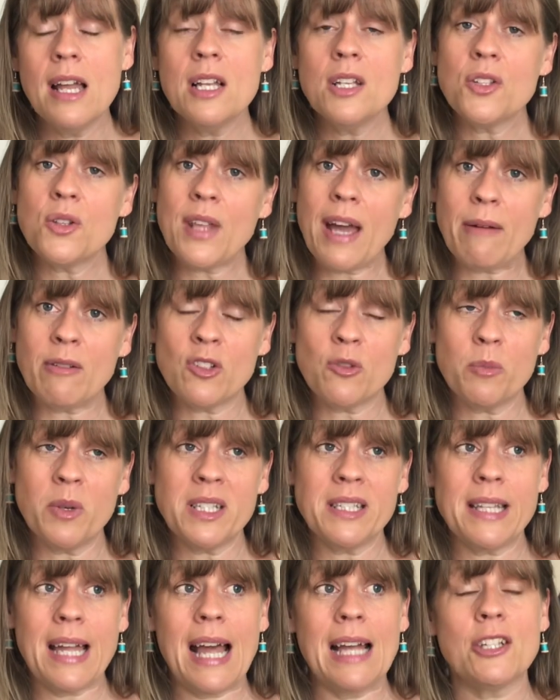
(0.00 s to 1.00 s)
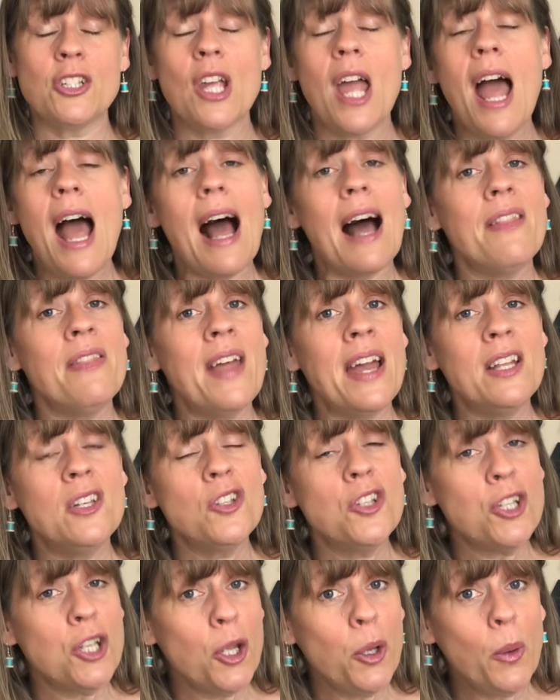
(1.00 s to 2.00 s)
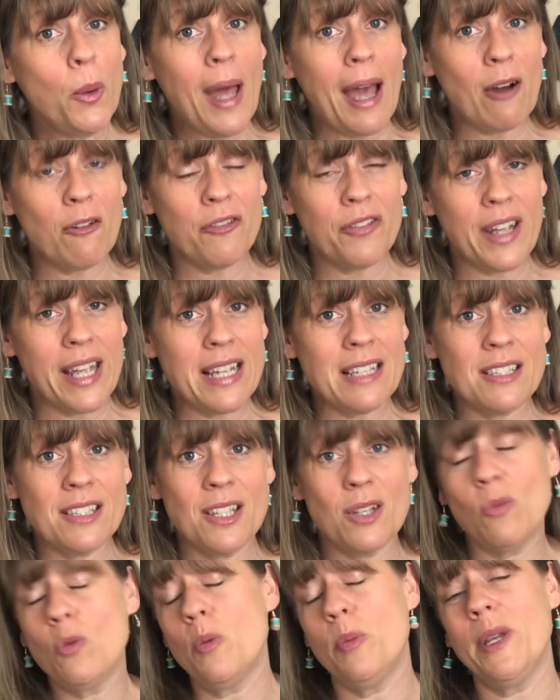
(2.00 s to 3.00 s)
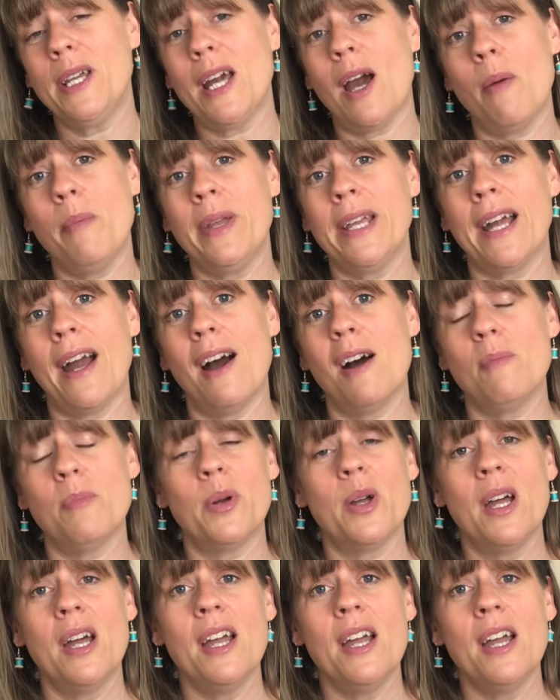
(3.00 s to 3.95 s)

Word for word: So that was for my stash. And then two outfits that will be coming up